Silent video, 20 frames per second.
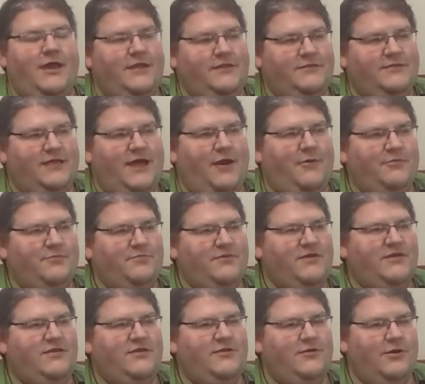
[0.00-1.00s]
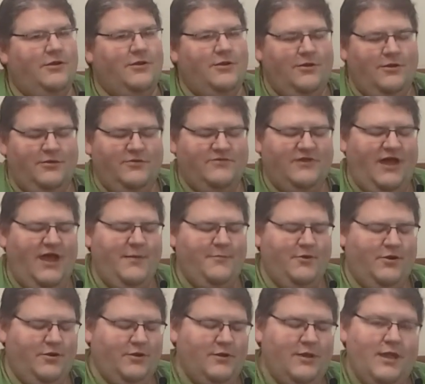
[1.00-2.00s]
and that would be your
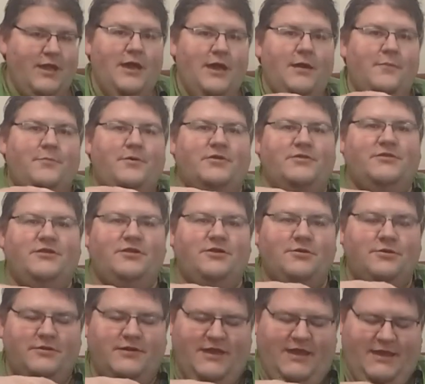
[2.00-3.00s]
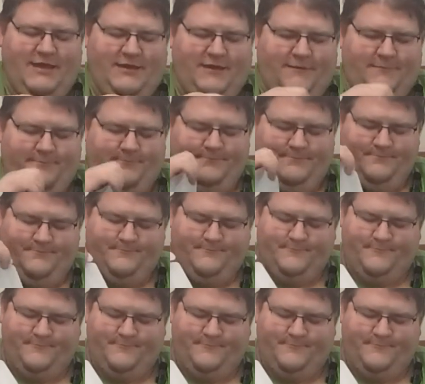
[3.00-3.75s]
timer. But in the new game,